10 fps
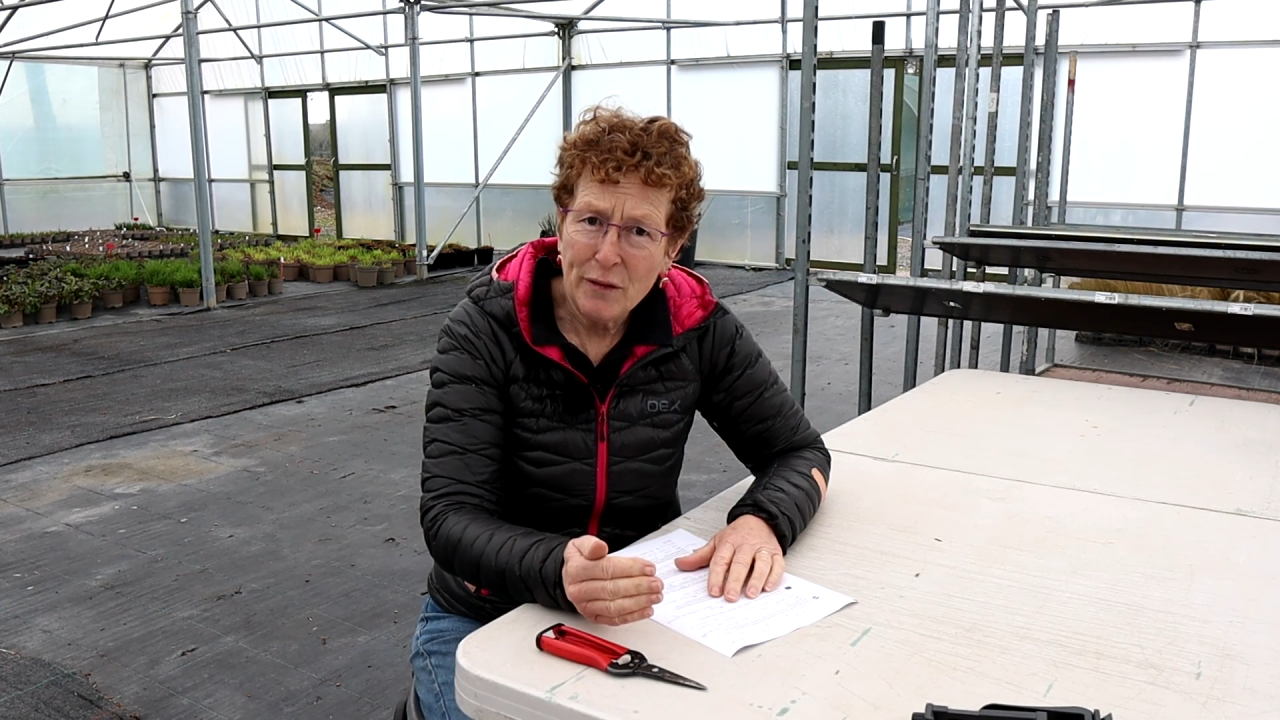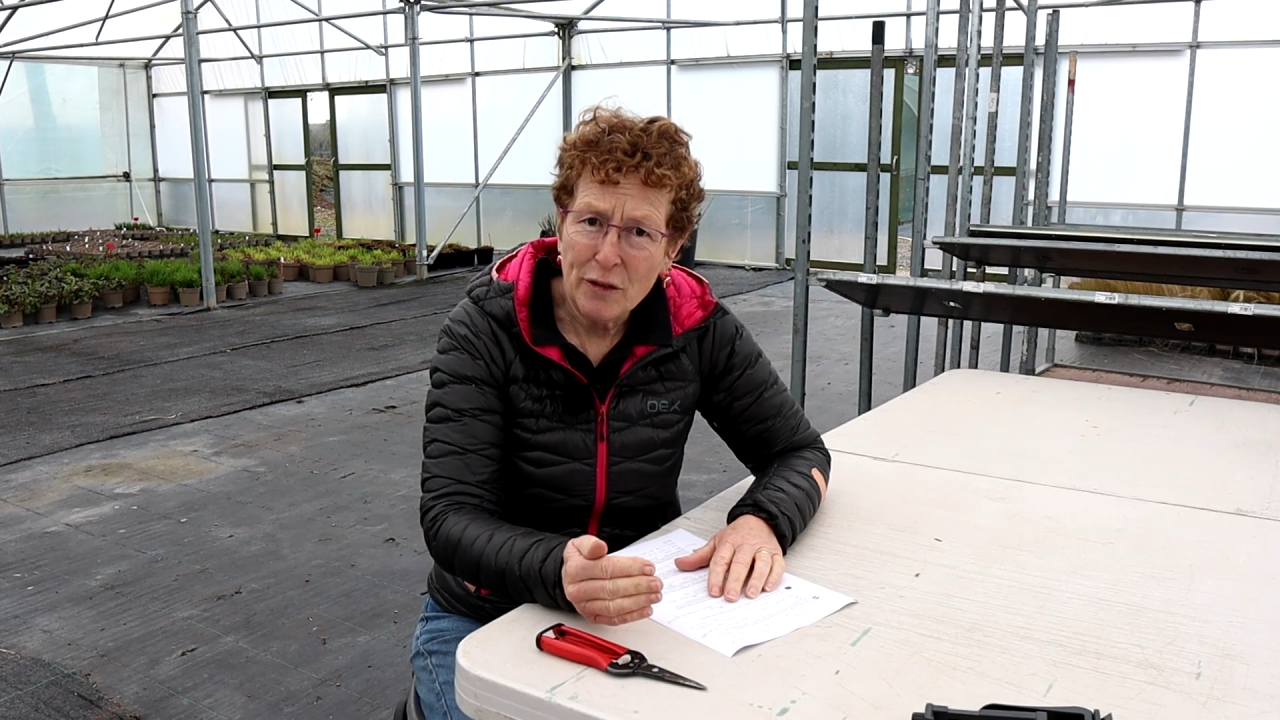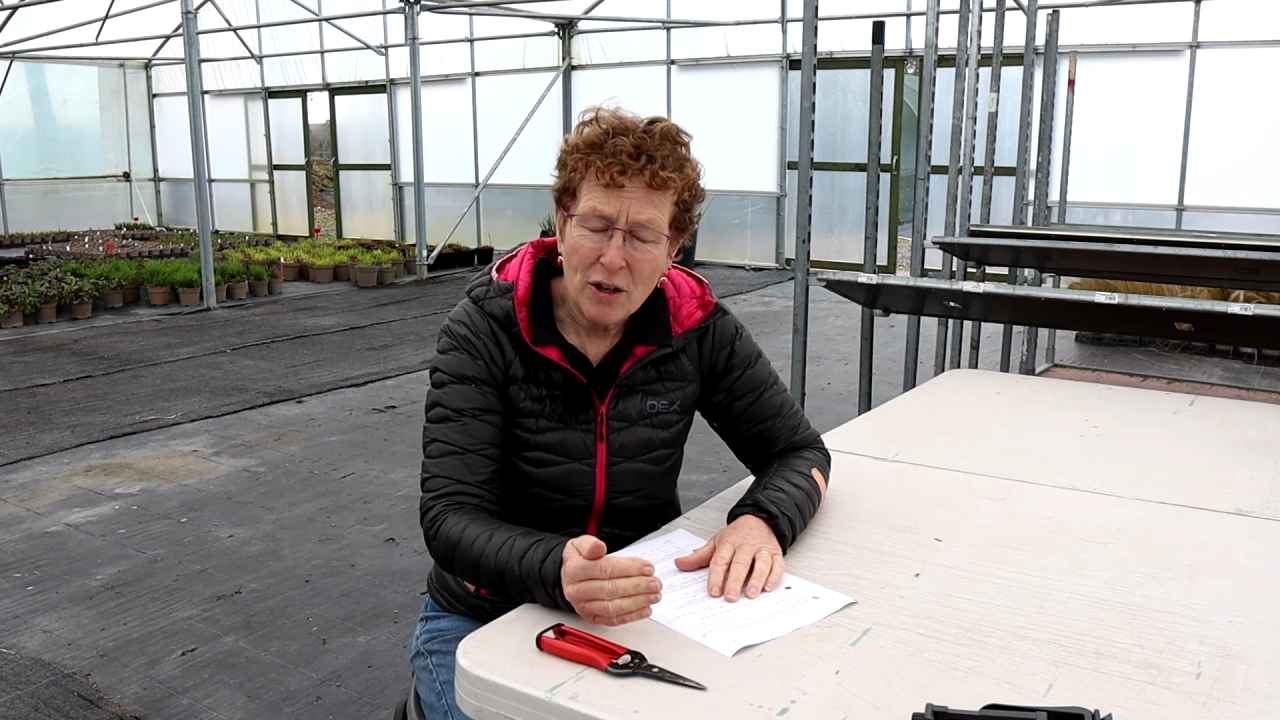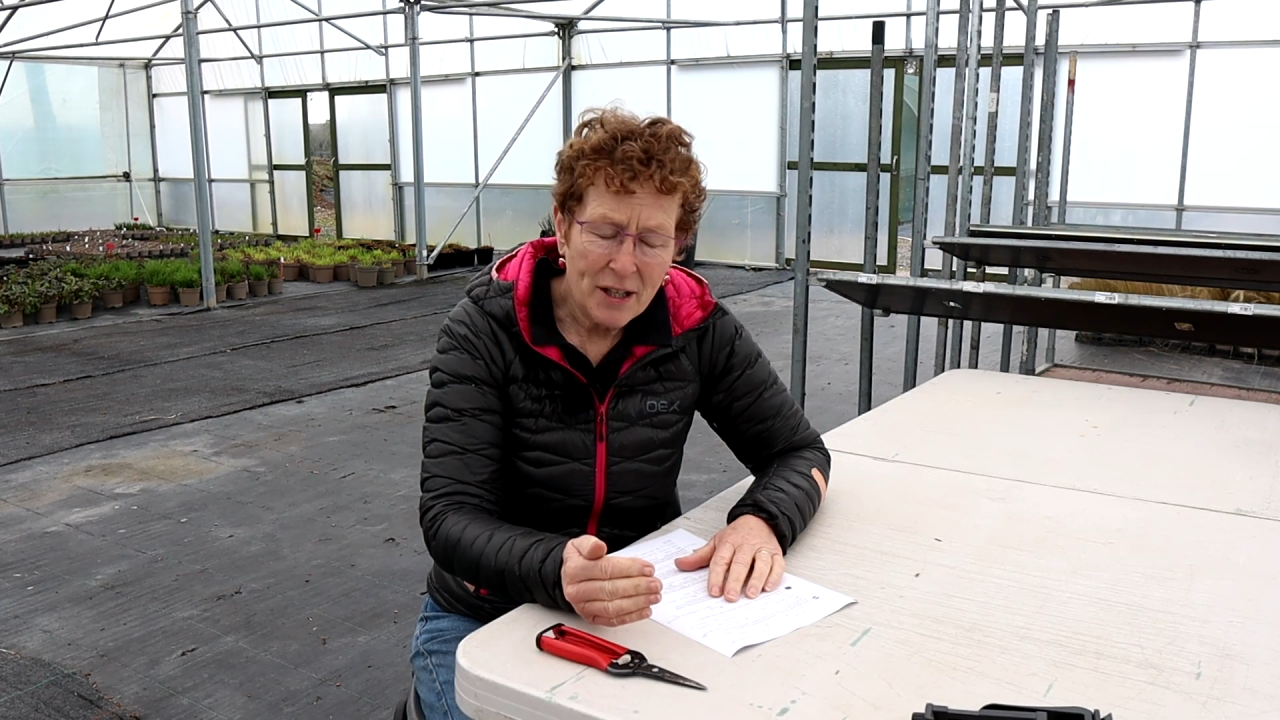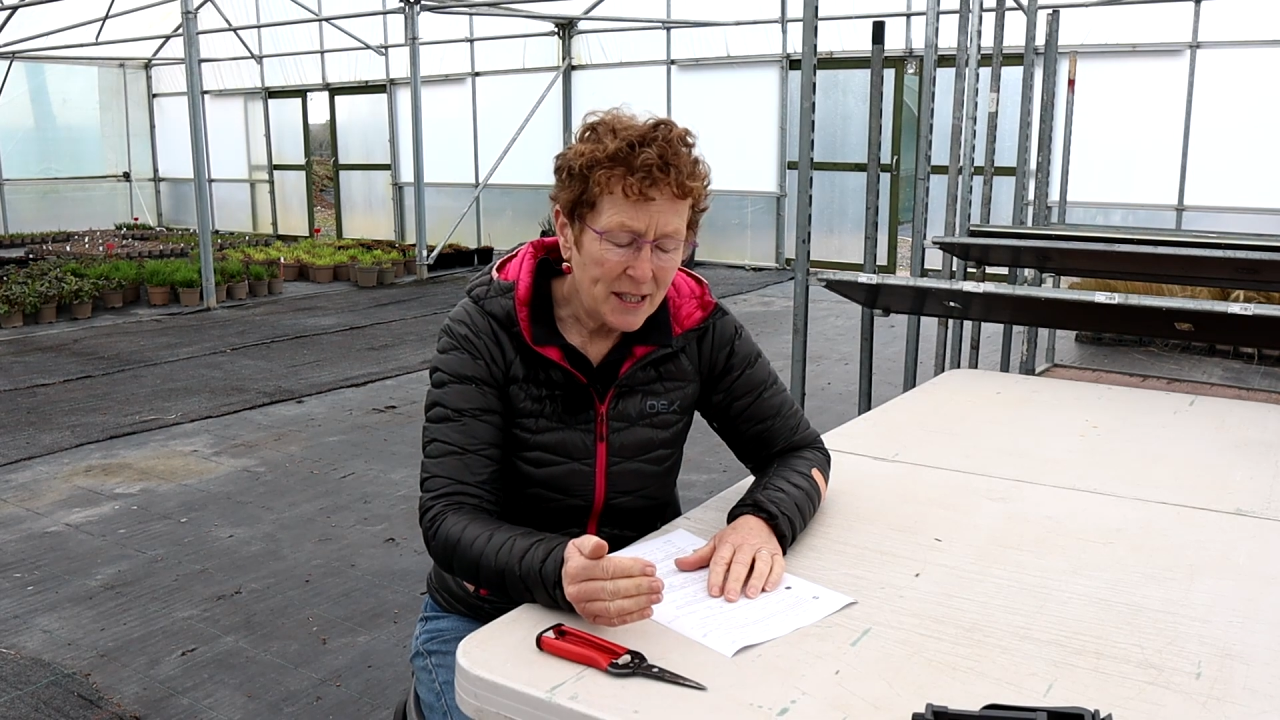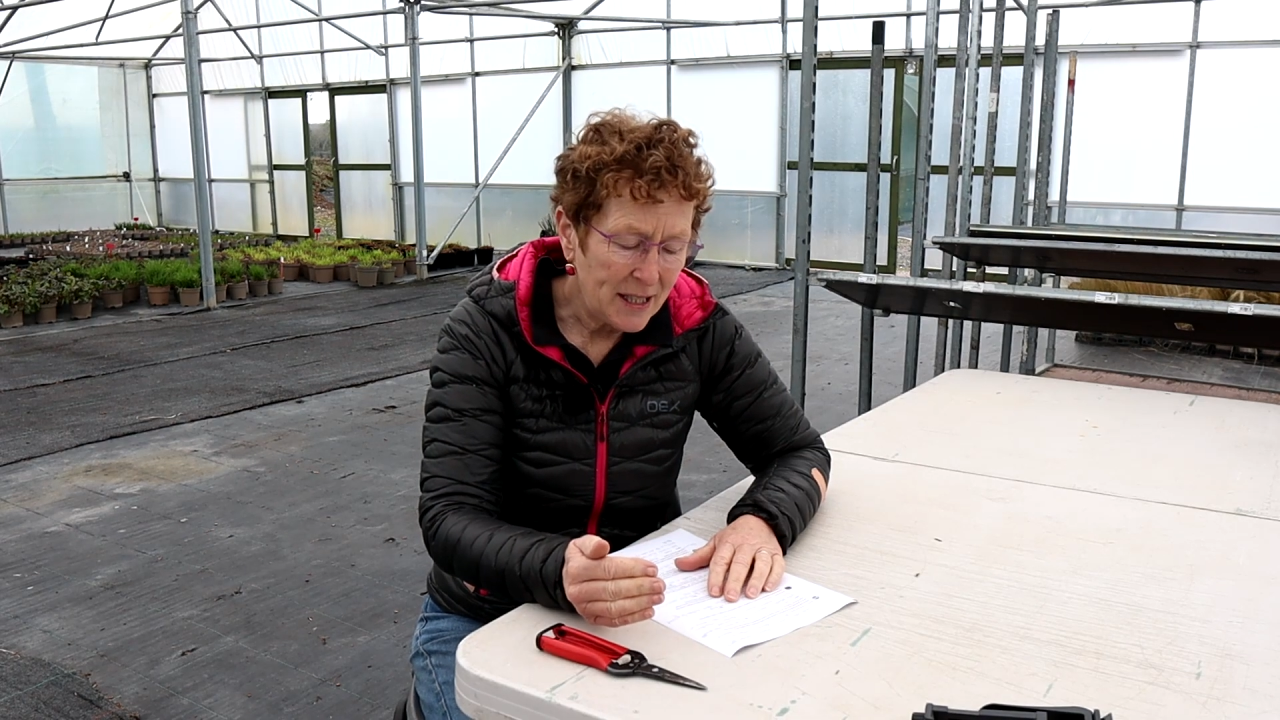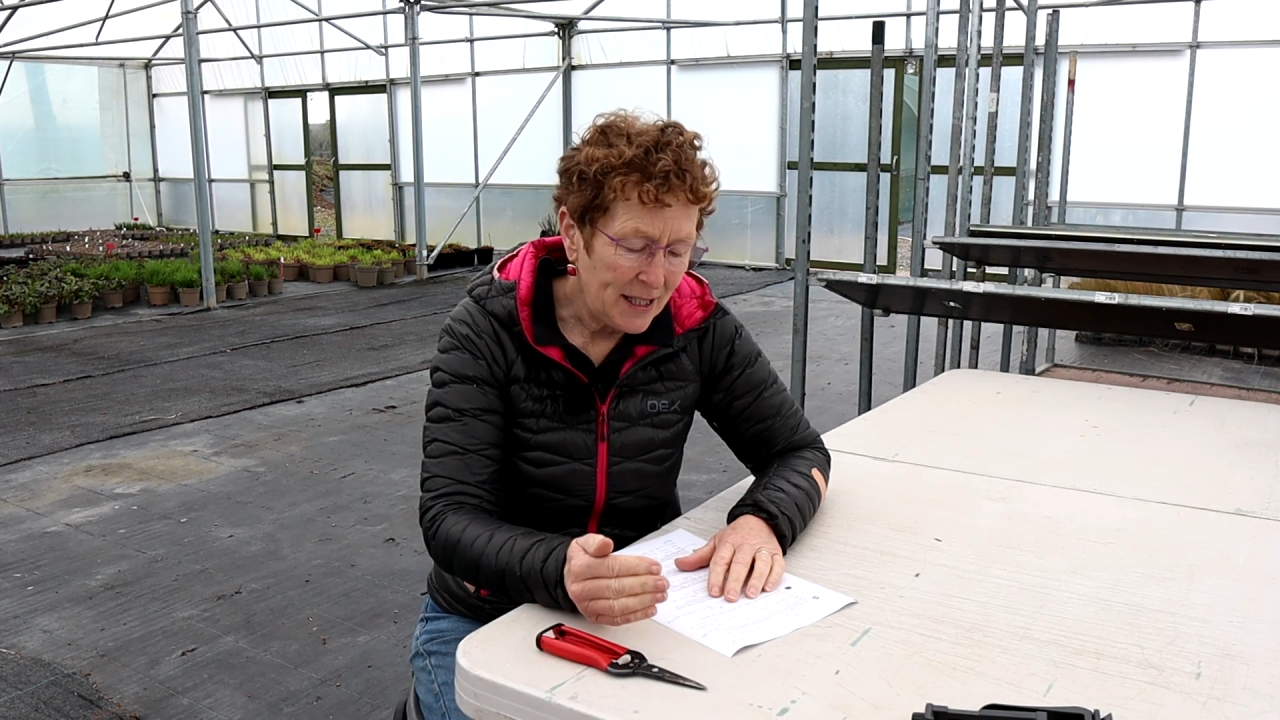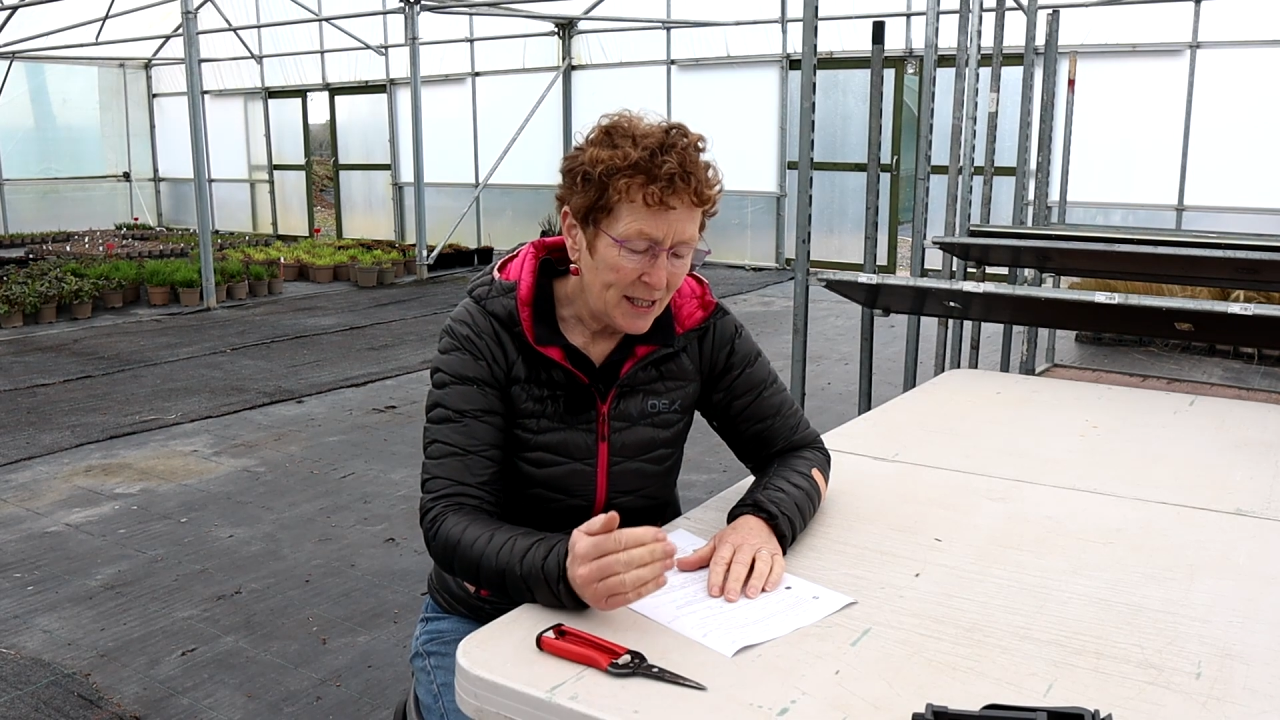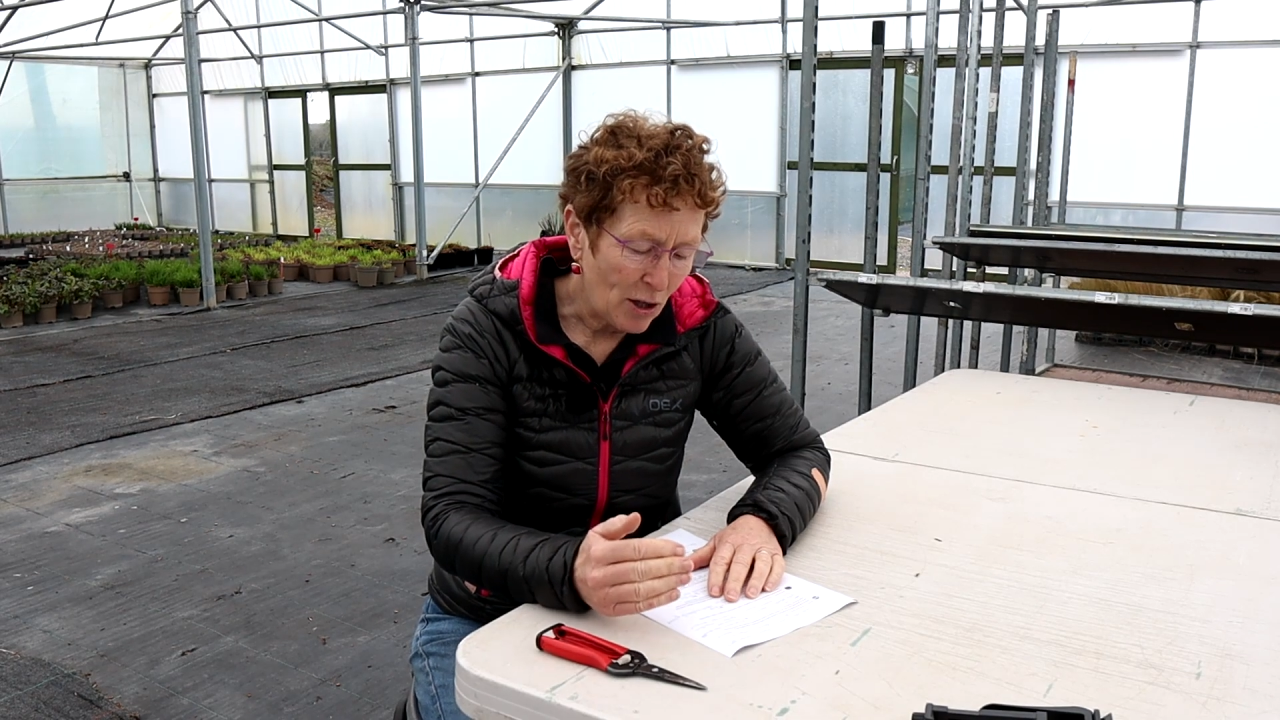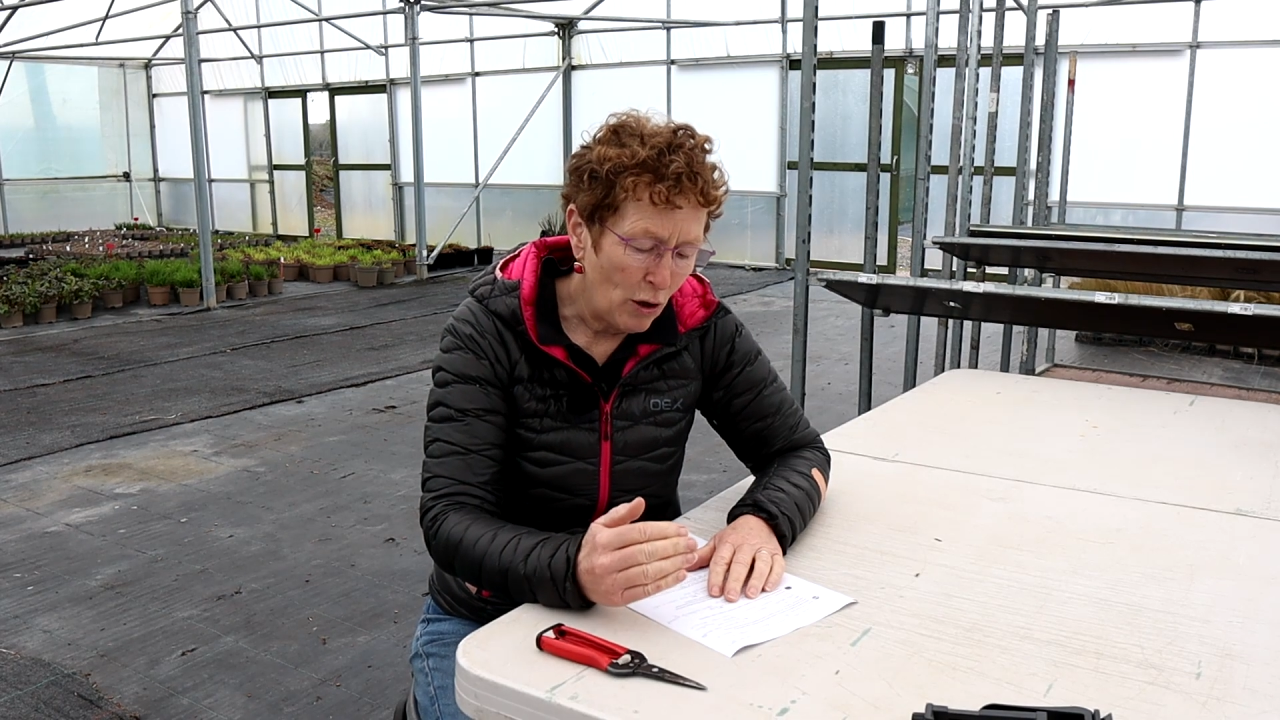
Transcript: varieties